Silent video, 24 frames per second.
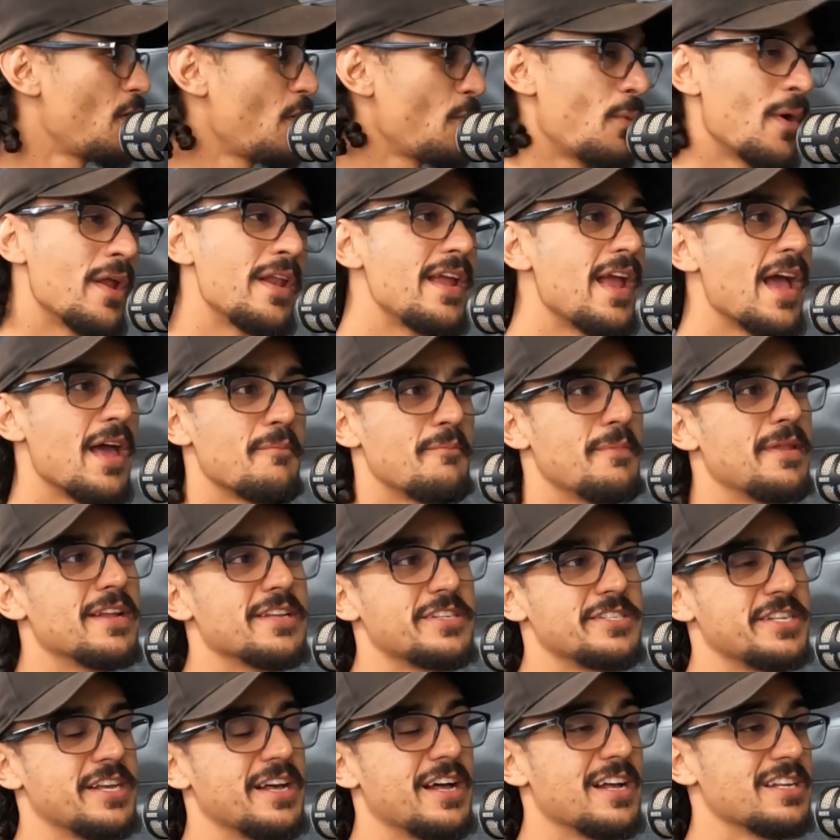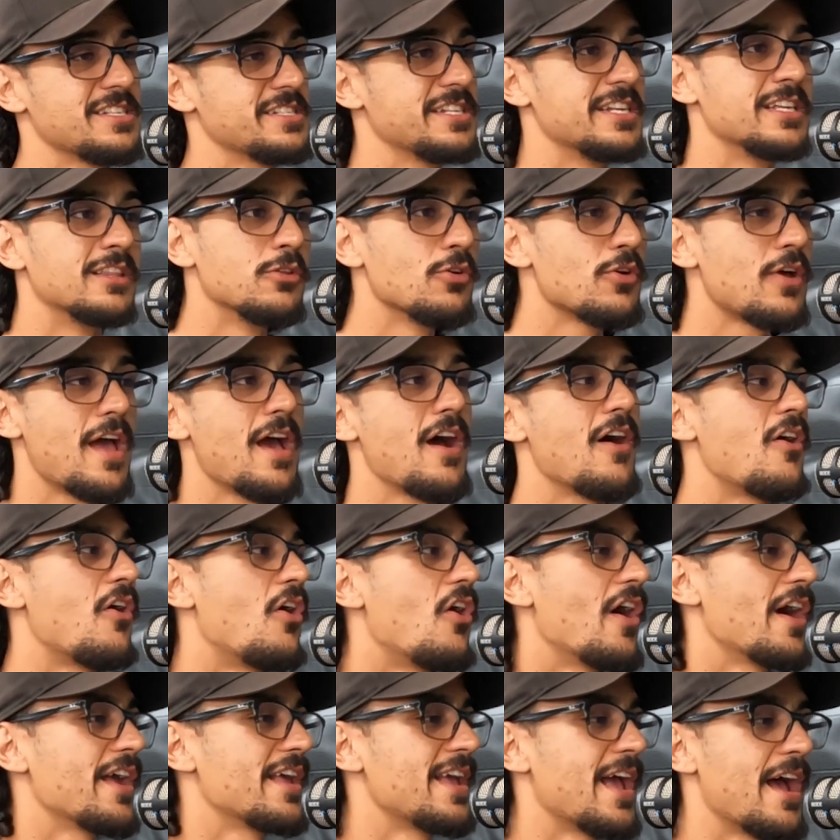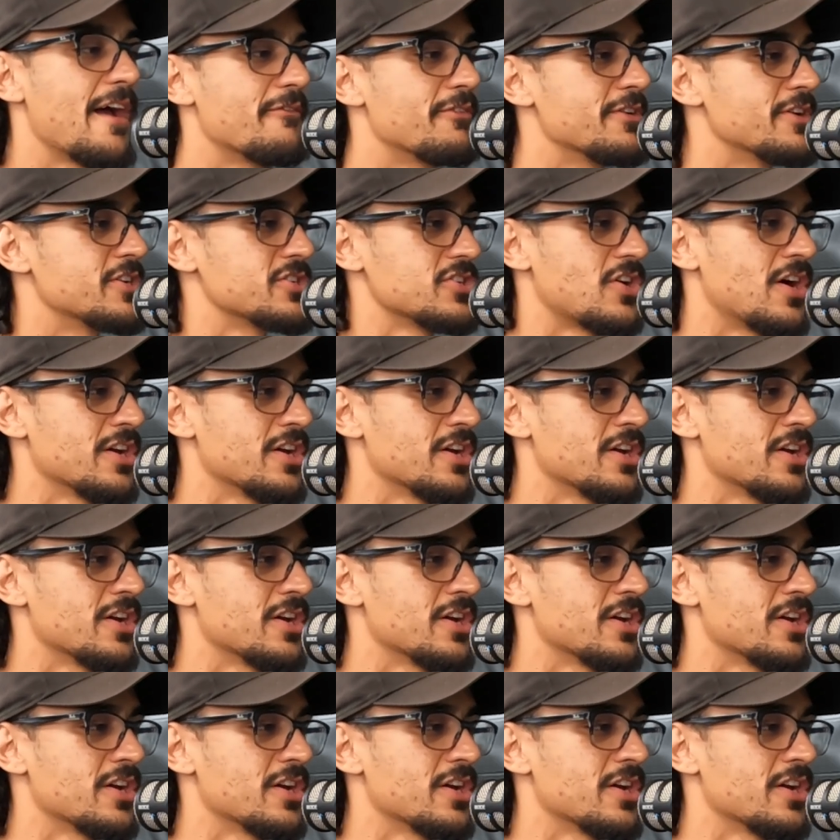When he had minutes last year, look how high he averaged.